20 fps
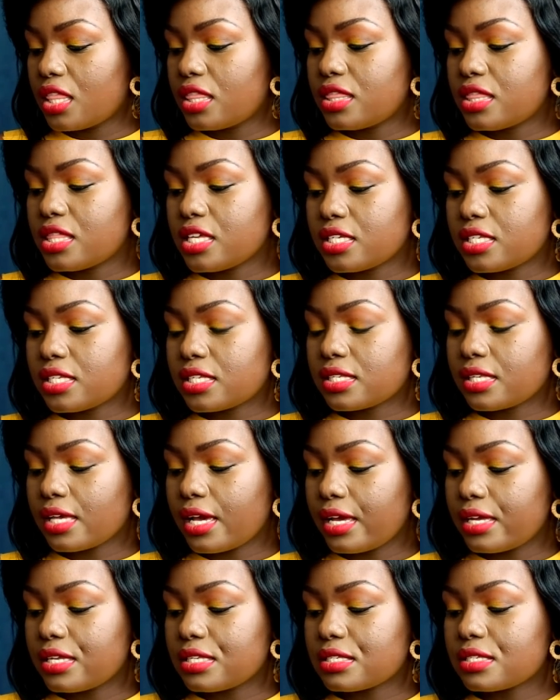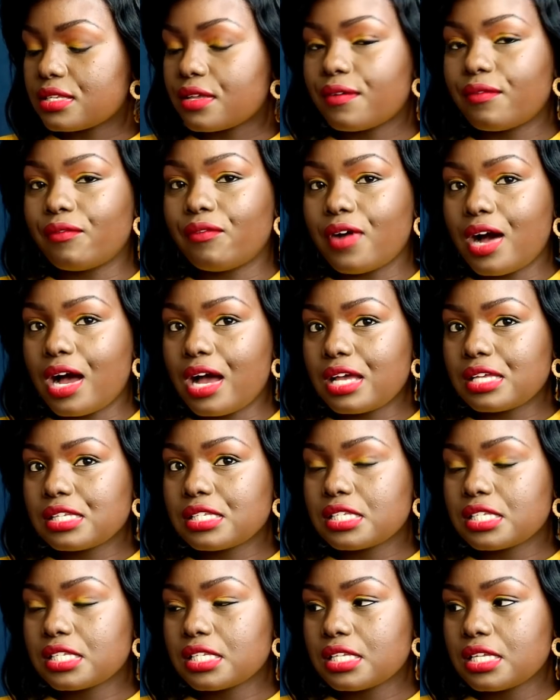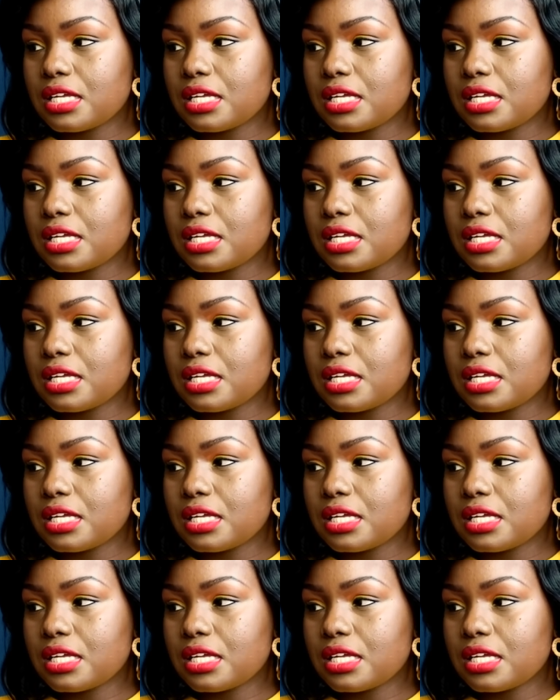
this size vase